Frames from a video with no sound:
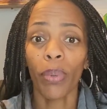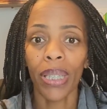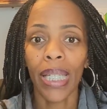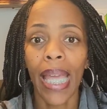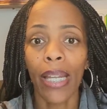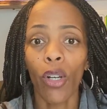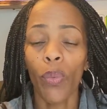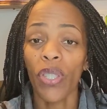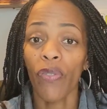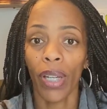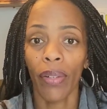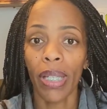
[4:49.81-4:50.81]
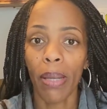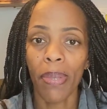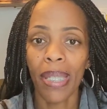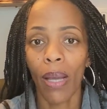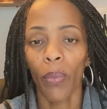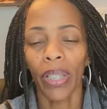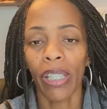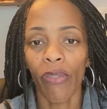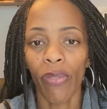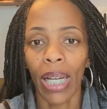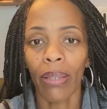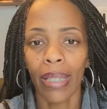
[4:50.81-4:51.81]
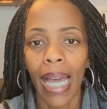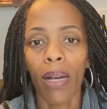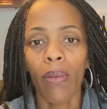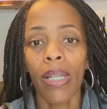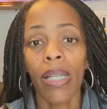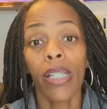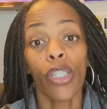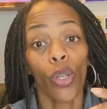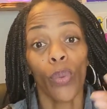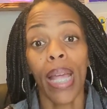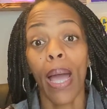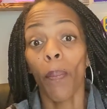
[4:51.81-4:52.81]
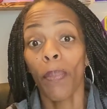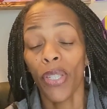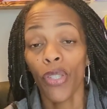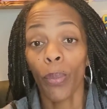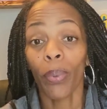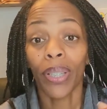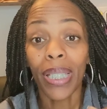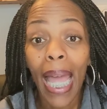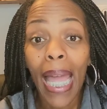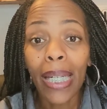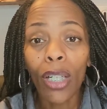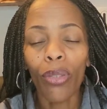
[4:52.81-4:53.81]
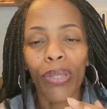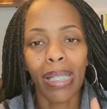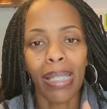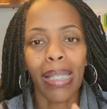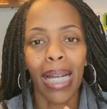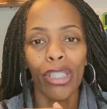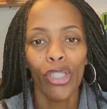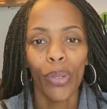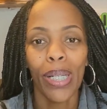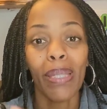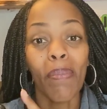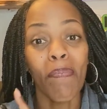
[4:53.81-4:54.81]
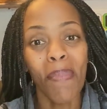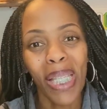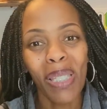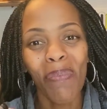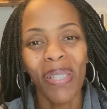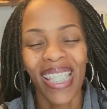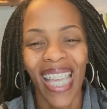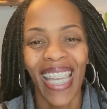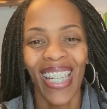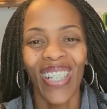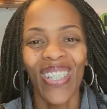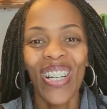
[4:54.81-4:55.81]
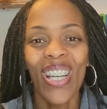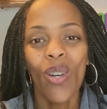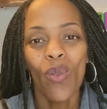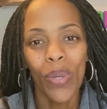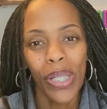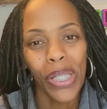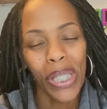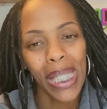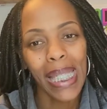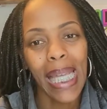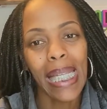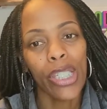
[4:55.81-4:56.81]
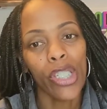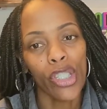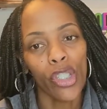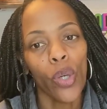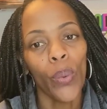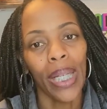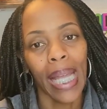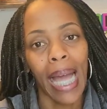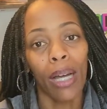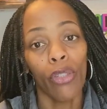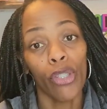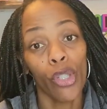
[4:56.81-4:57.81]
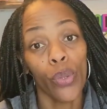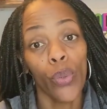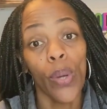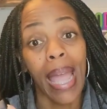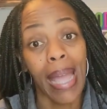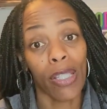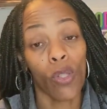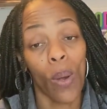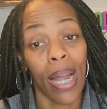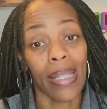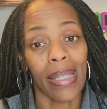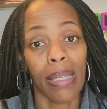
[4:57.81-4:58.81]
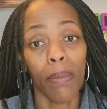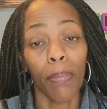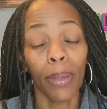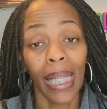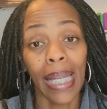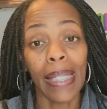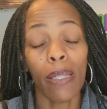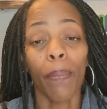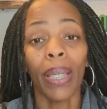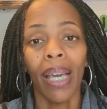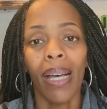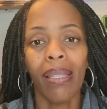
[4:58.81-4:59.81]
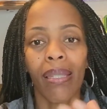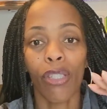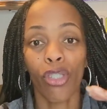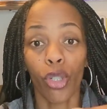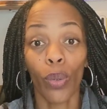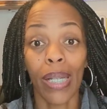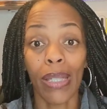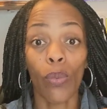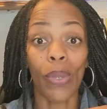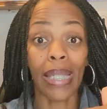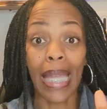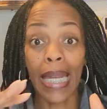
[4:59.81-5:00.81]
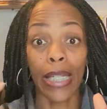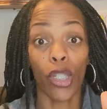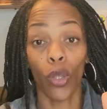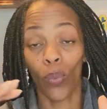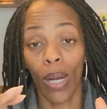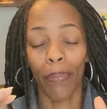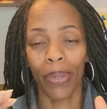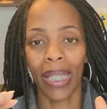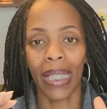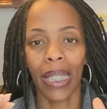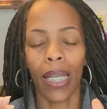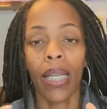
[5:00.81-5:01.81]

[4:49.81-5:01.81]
Potato was very upset when he found out. So now Mr. Potato does not trust Miss Potato when she says she's going out to XYZ place because the trust was interrupted.